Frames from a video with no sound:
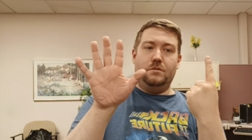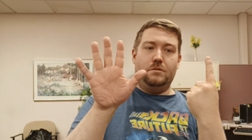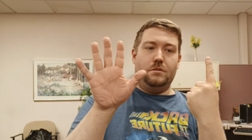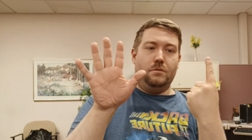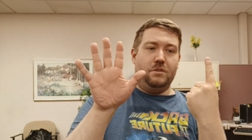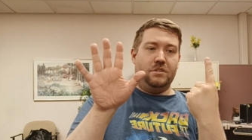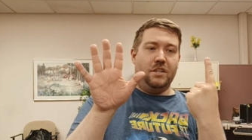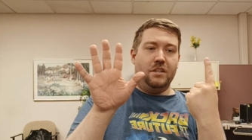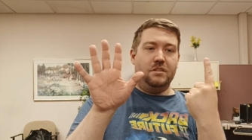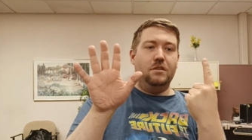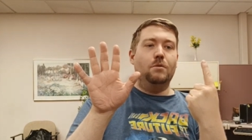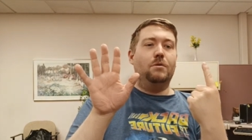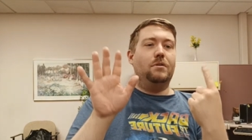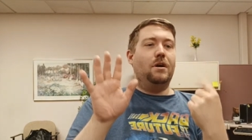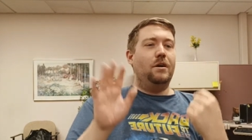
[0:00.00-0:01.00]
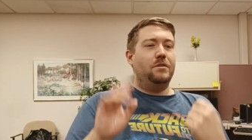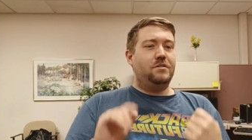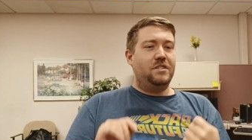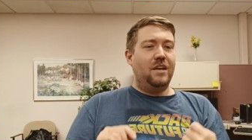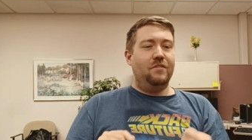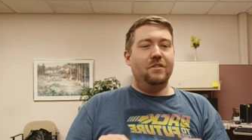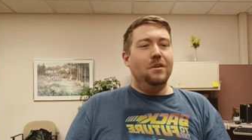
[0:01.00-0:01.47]
it was six. No,
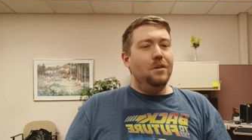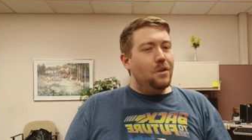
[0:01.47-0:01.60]
seven.